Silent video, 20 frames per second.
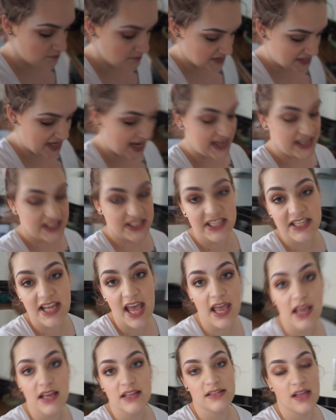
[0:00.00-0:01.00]
take
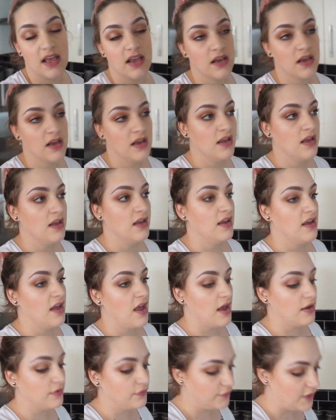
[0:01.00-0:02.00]
today as like
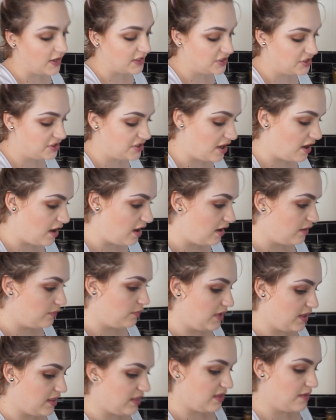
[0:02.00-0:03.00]
a fresh start
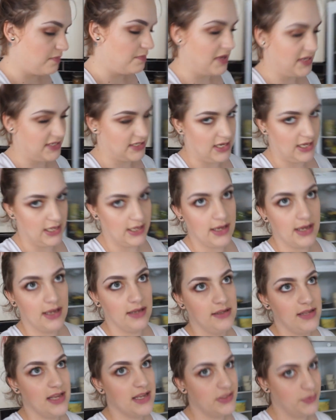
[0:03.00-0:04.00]
with my diet.
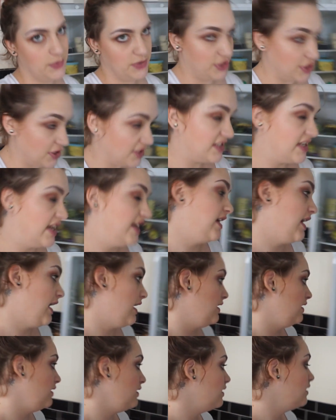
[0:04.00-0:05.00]
And yes, we just ate
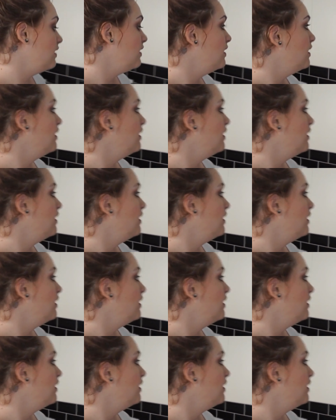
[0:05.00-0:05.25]
cake,